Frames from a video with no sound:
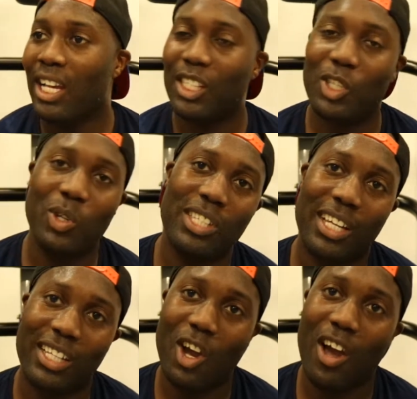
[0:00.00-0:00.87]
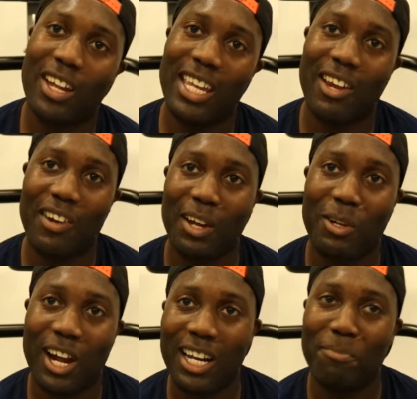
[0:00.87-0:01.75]
As soon as I got on here and I
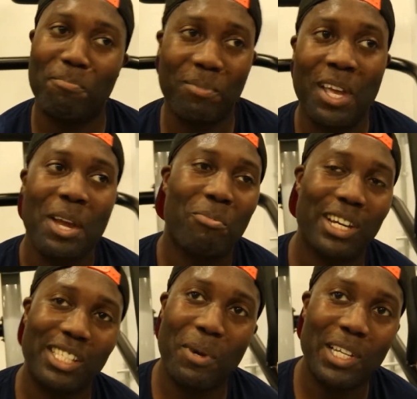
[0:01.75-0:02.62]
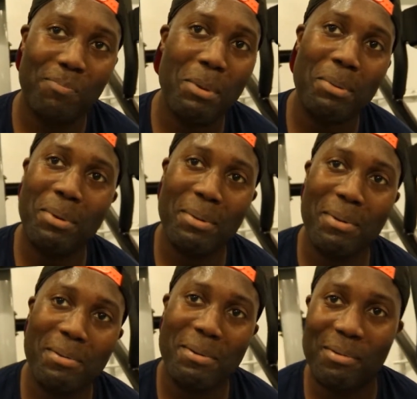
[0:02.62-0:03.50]
kind of pressed the button,
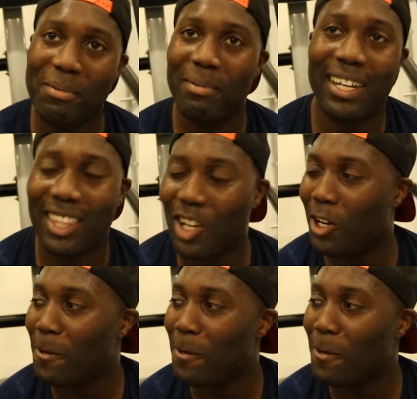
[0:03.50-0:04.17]
I thought,